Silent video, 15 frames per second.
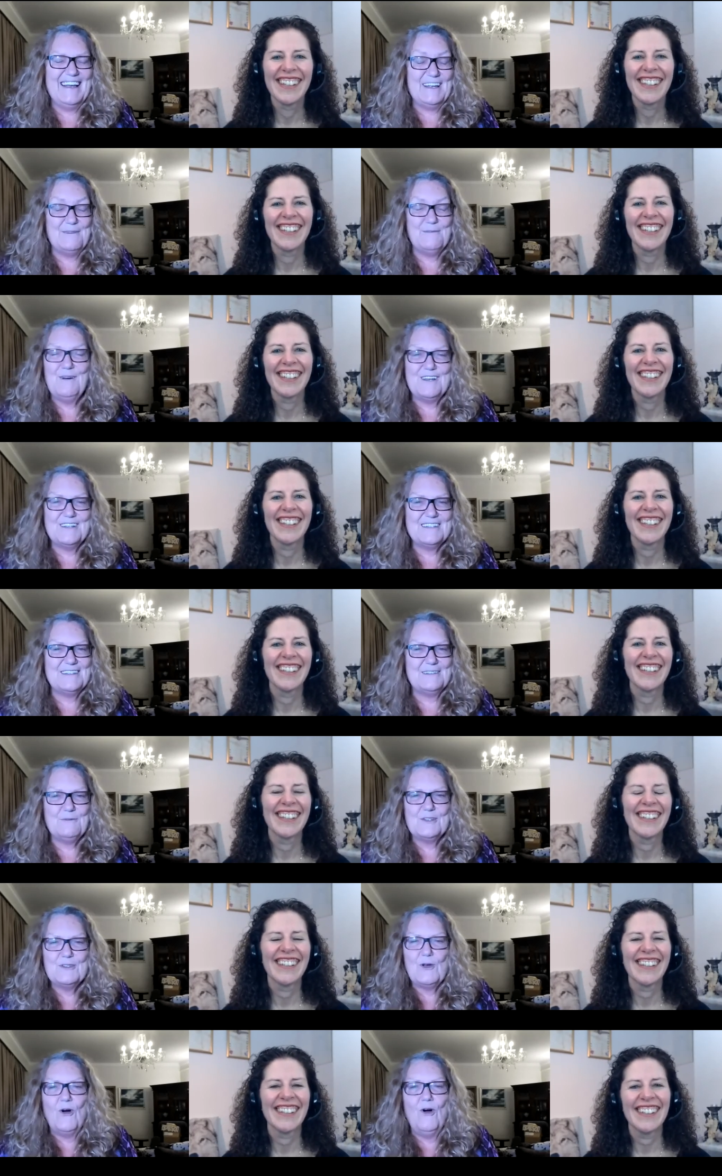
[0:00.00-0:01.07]
Speaker 1: it was. It
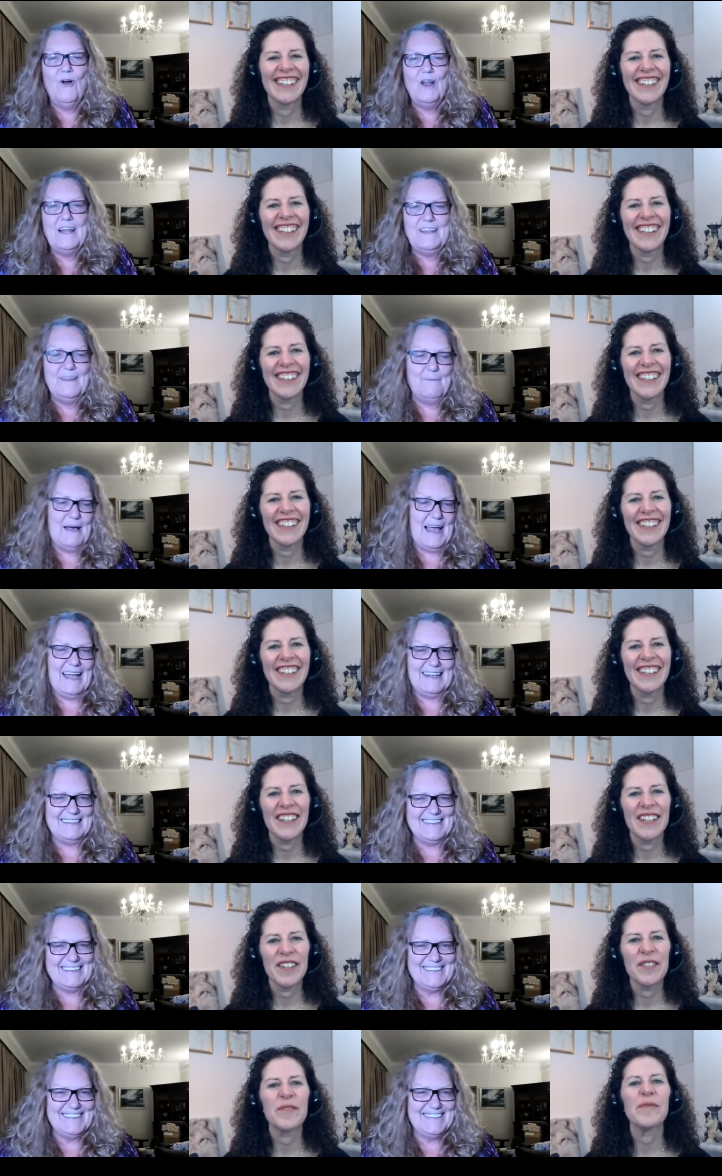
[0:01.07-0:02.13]
was all in the
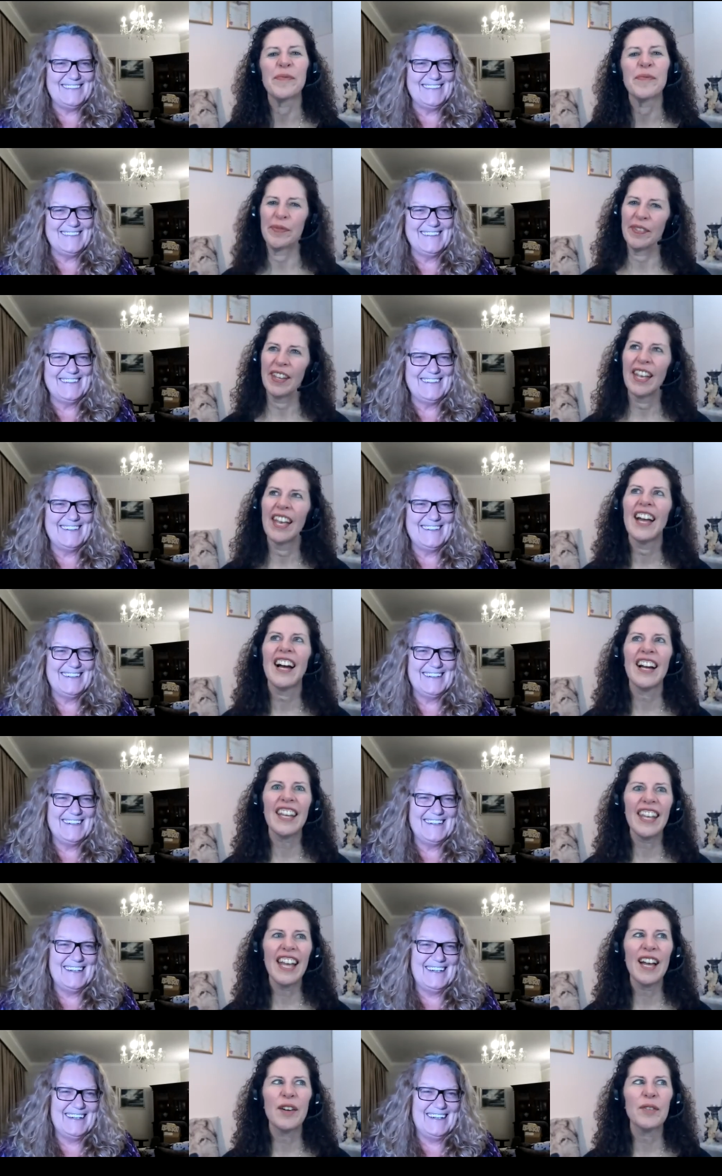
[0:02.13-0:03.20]
mind.
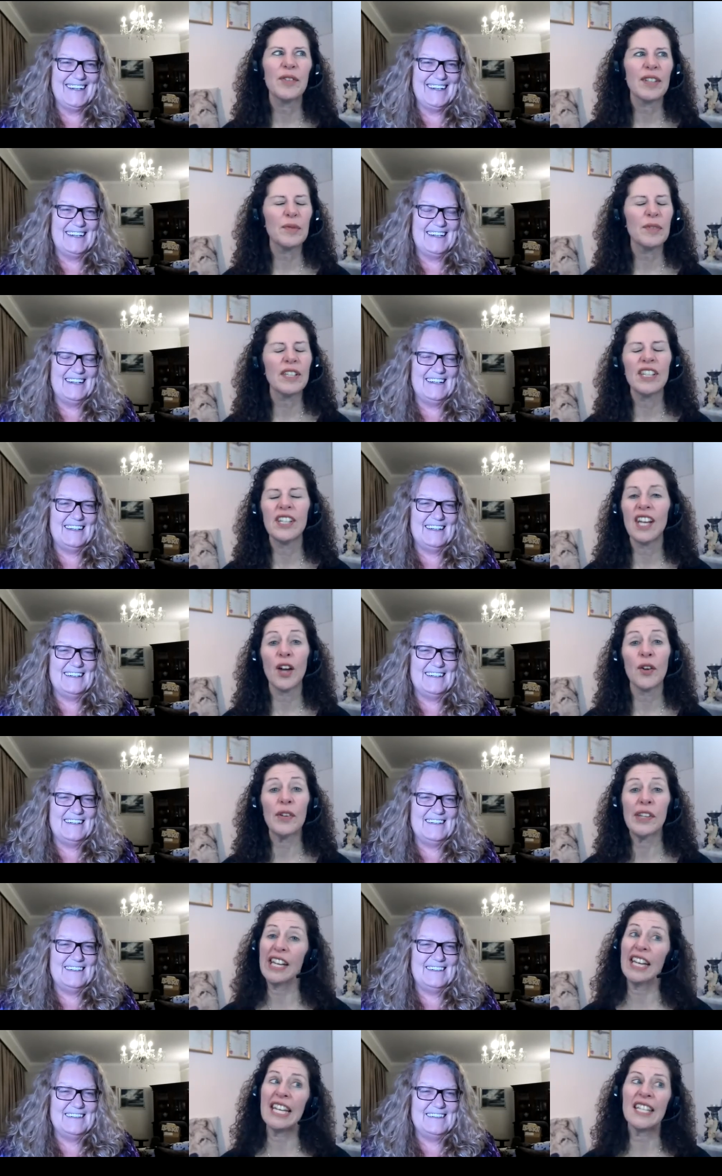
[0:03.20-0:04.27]
Speaker 2: yeah we, we, you know
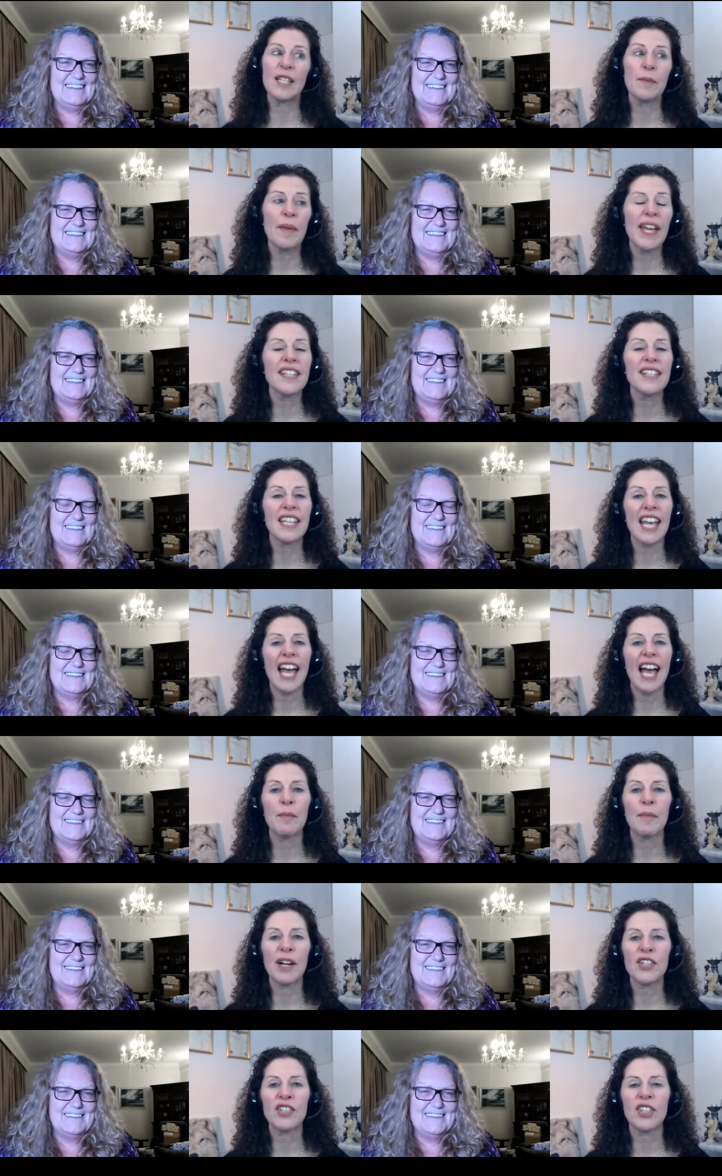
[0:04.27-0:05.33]
and, and it's amazing
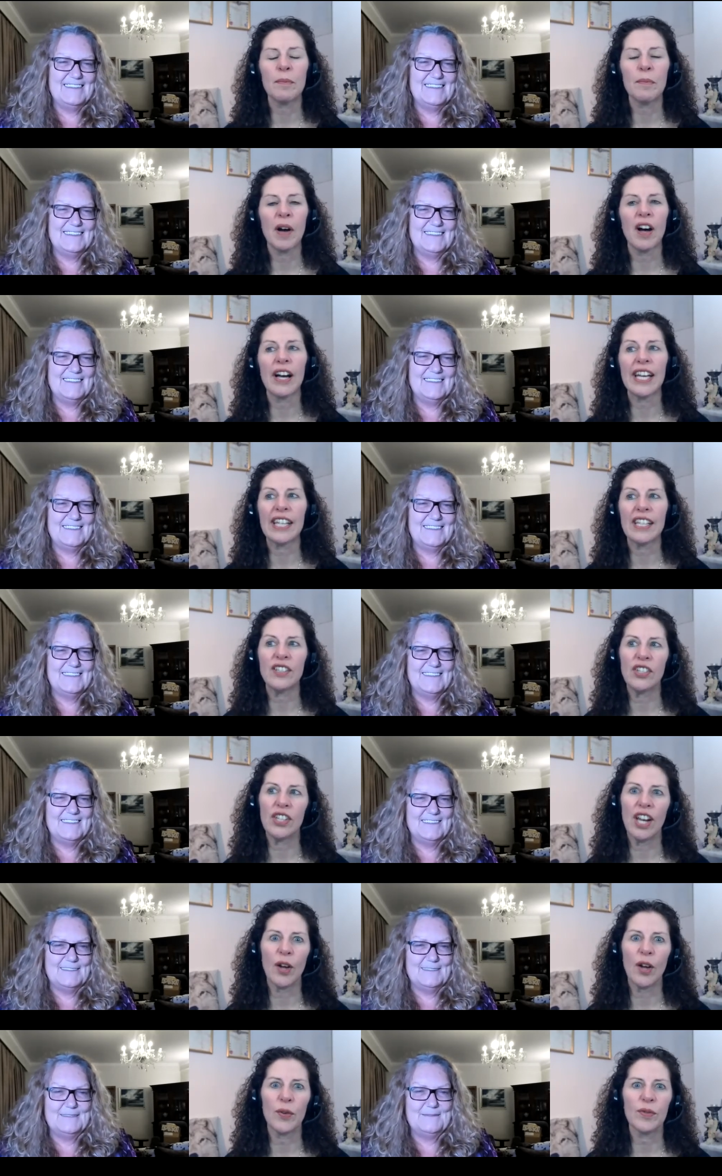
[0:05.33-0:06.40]
how much the mind
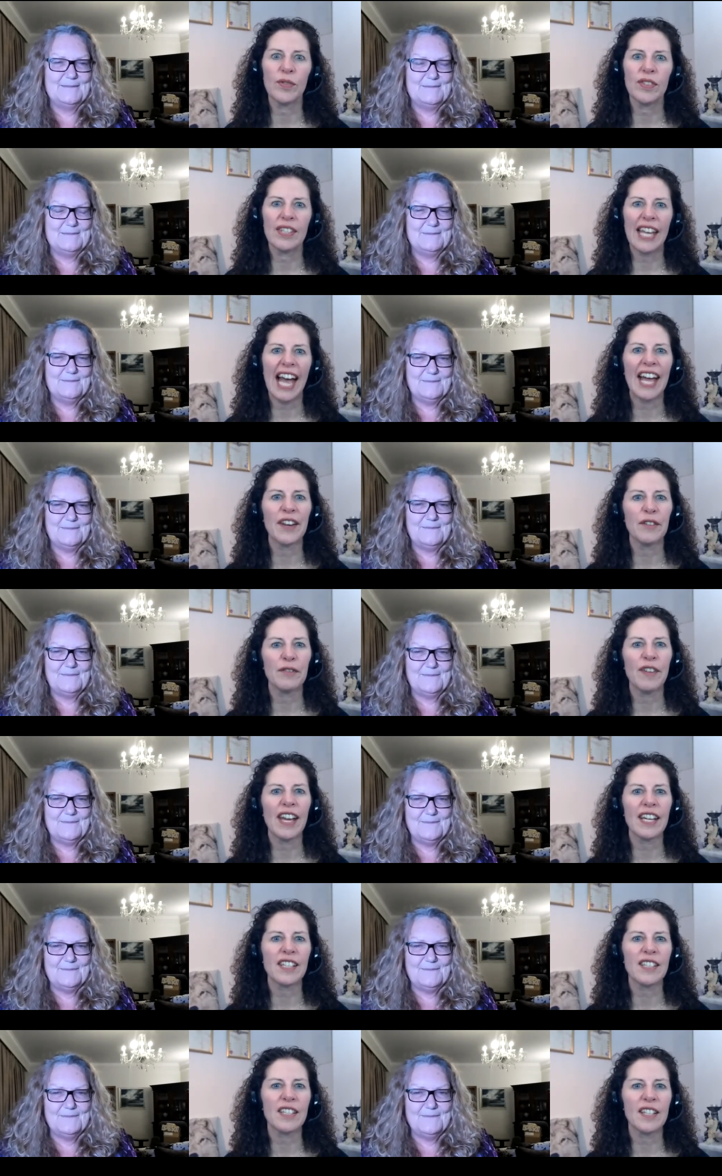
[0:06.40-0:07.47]
you know can
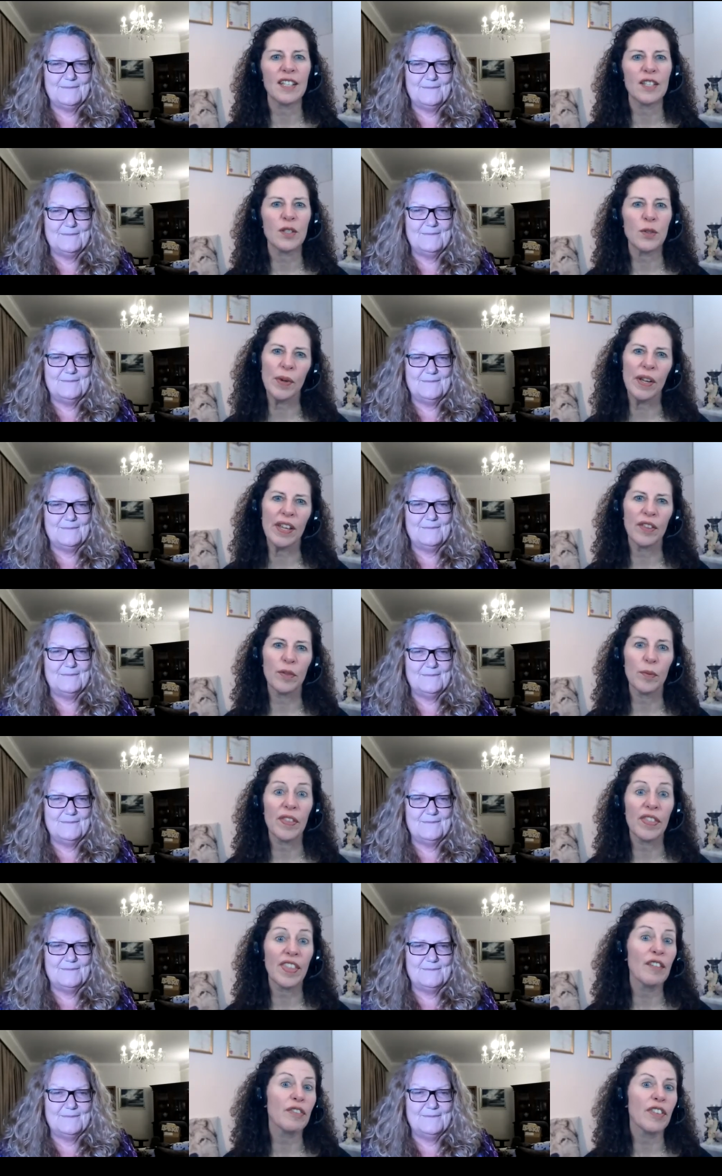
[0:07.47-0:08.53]
affect us with
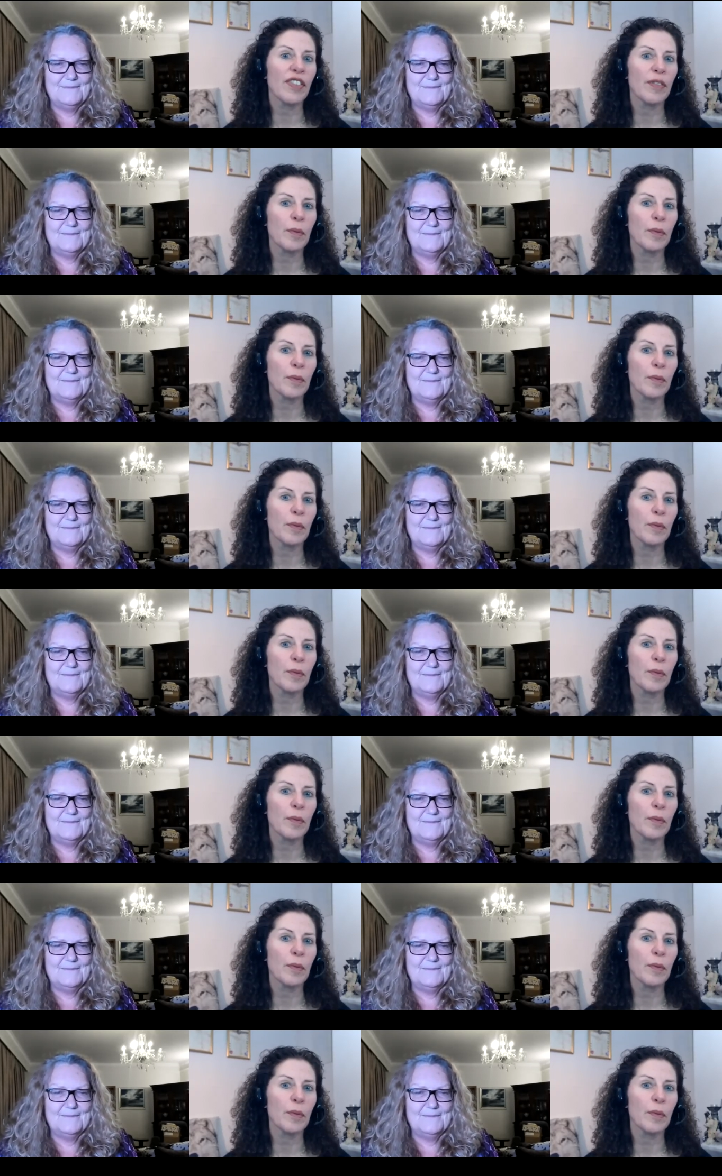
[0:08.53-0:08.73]
with every